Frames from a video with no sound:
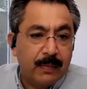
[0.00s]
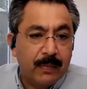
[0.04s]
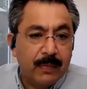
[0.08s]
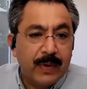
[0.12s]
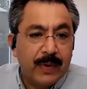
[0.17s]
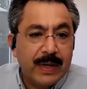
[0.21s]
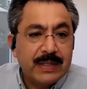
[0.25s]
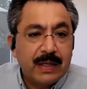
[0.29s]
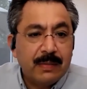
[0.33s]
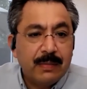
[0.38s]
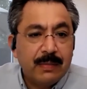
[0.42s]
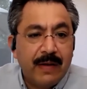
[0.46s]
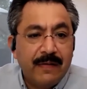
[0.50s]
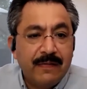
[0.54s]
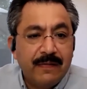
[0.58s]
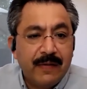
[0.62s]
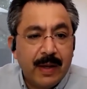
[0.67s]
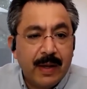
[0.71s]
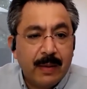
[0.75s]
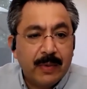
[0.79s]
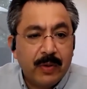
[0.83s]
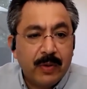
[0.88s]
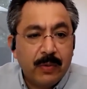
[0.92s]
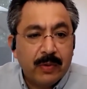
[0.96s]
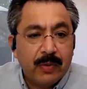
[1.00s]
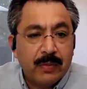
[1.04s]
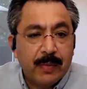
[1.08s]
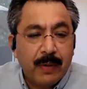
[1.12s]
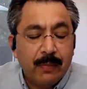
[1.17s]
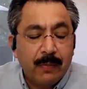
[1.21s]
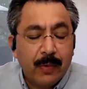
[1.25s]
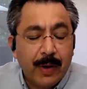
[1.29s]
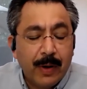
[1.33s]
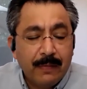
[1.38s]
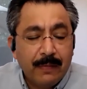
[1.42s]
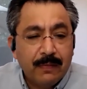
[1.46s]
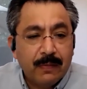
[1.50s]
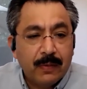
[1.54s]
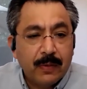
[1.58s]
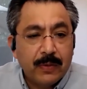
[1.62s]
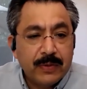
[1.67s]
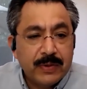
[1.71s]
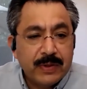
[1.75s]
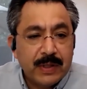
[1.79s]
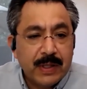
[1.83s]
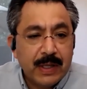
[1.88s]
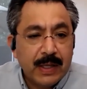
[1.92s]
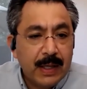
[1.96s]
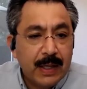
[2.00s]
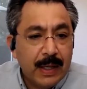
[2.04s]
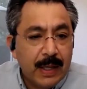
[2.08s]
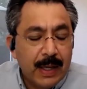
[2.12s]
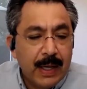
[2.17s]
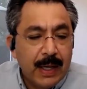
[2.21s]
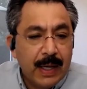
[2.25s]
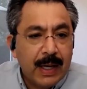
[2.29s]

raising my family with my wife, Lucy,